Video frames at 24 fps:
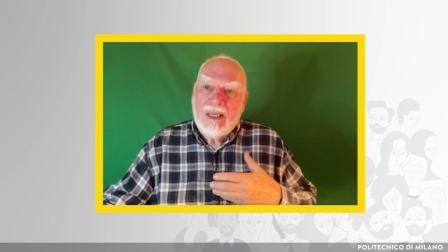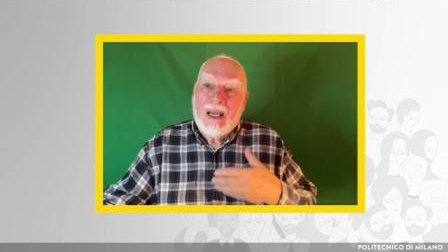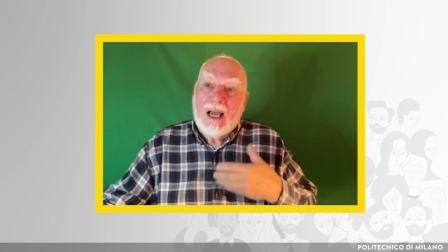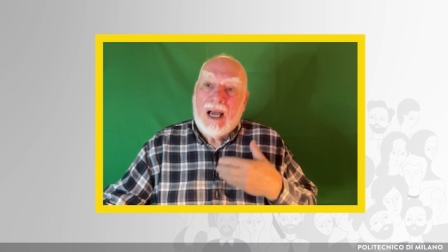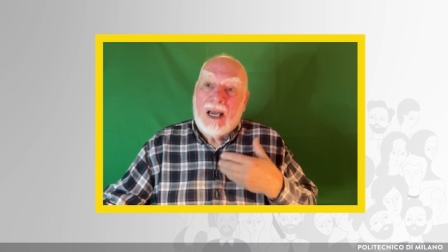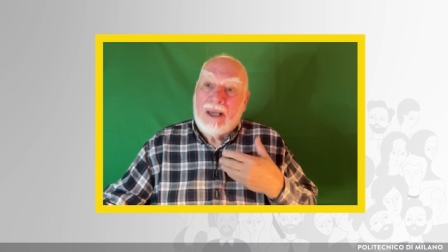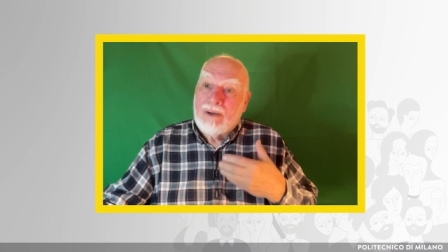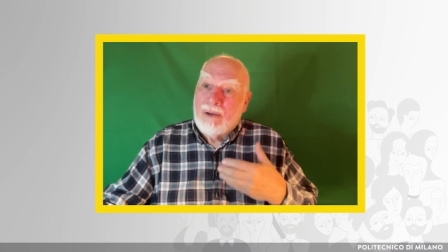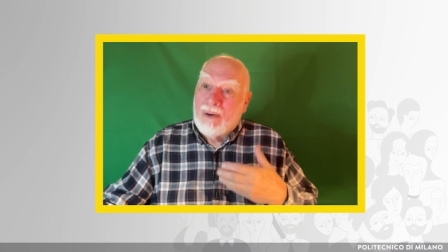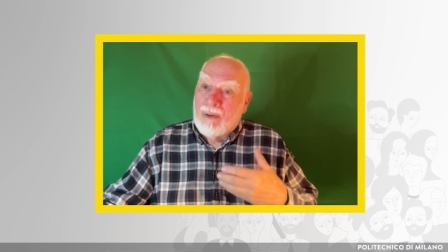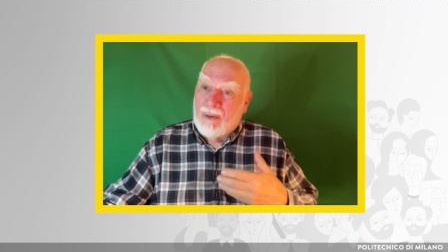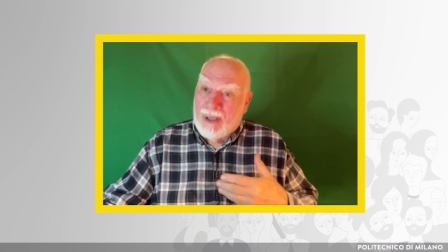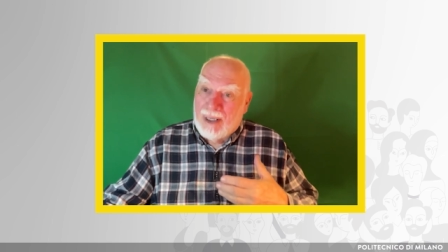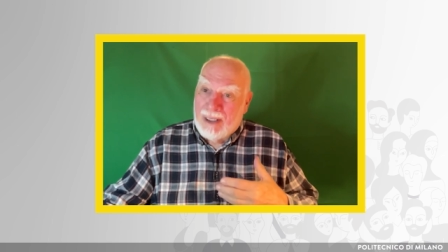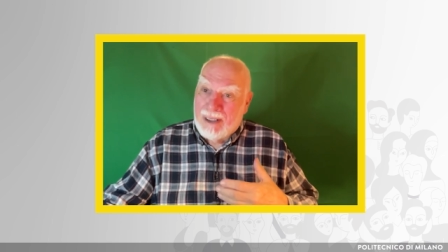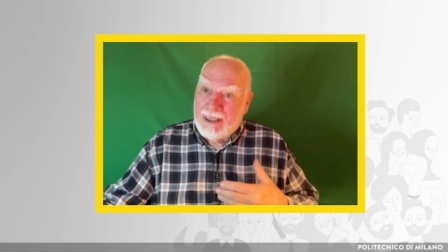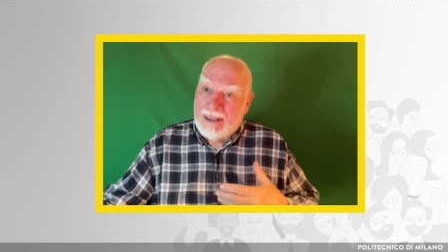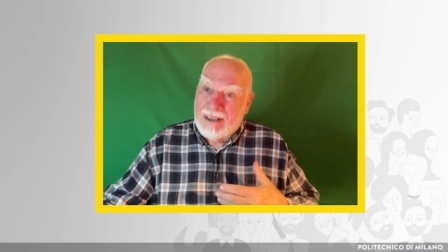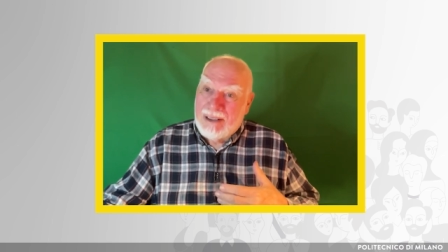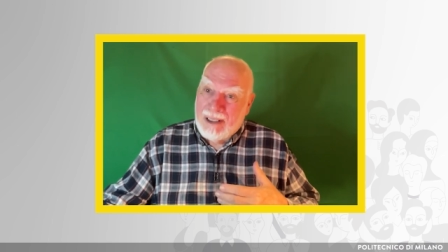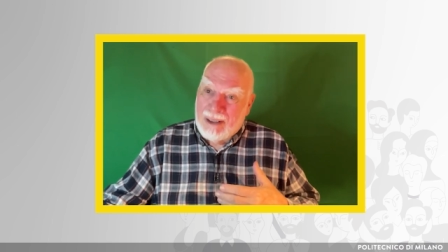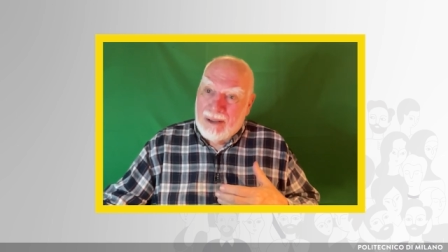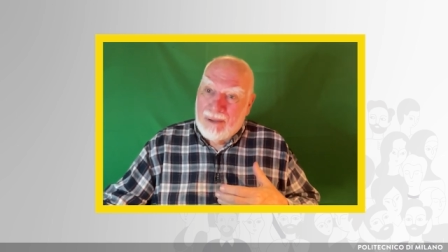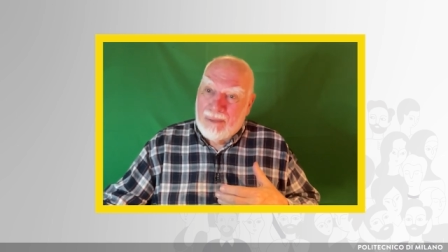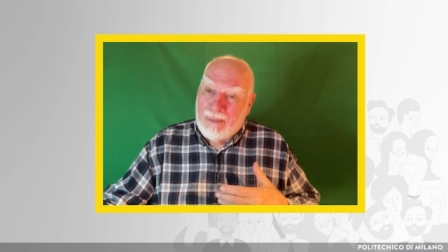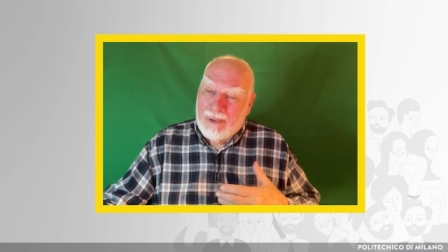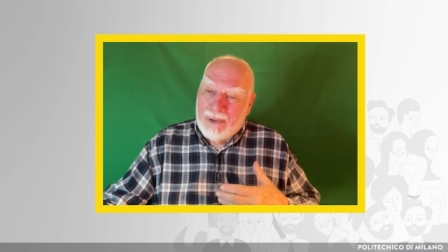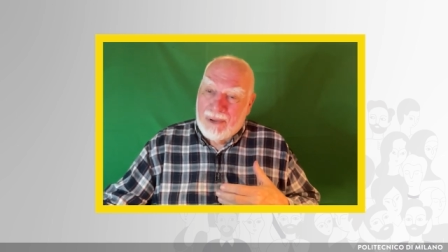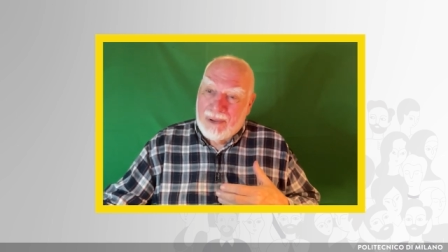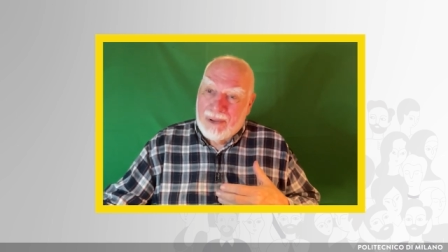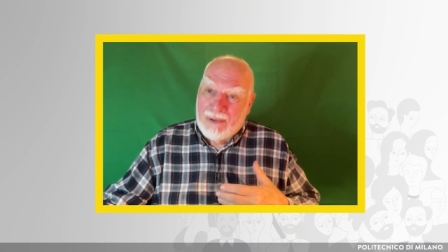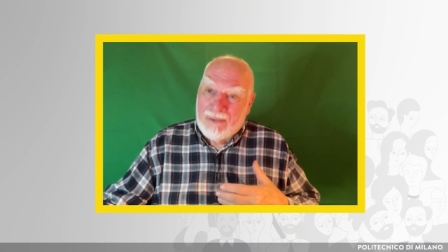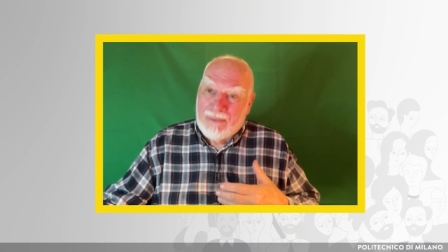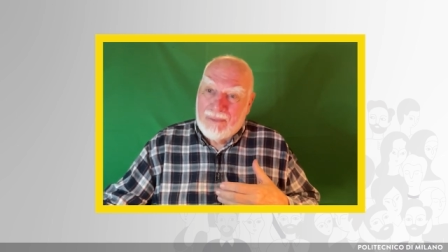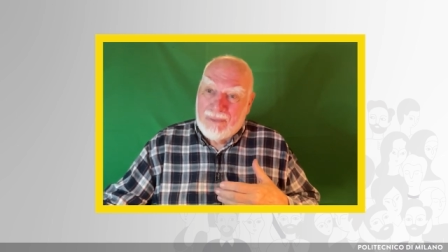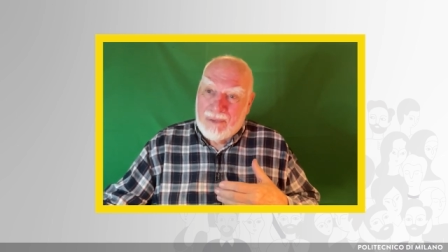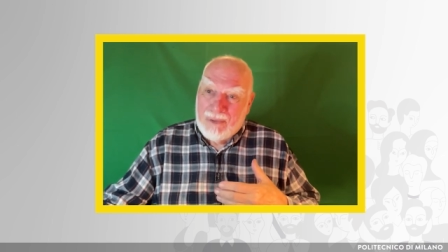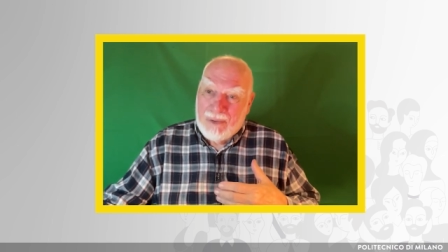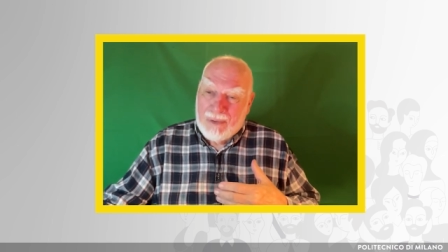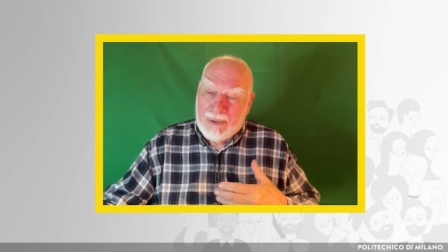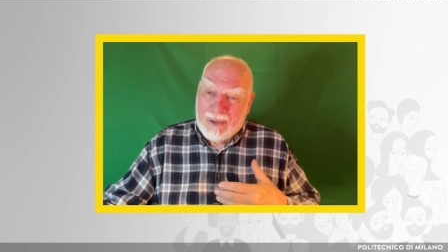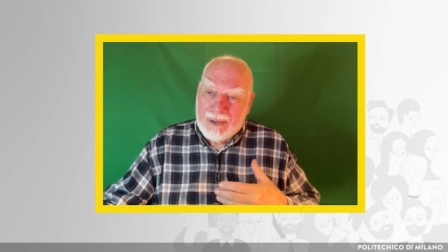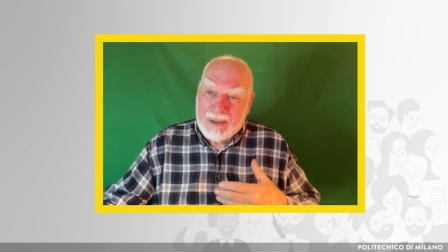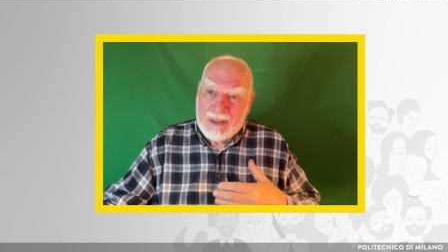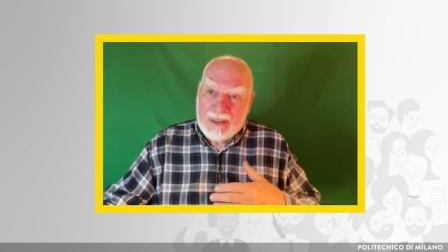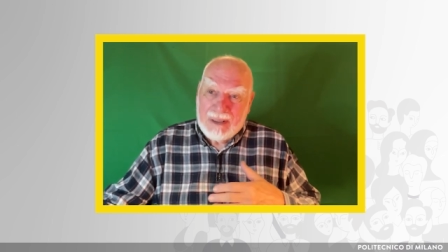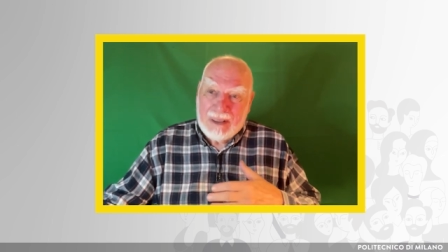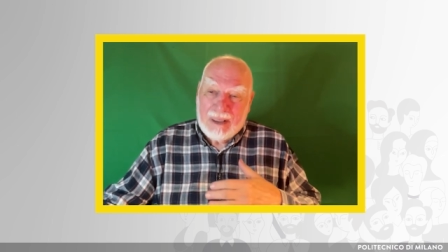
I know how to deal with it, of course,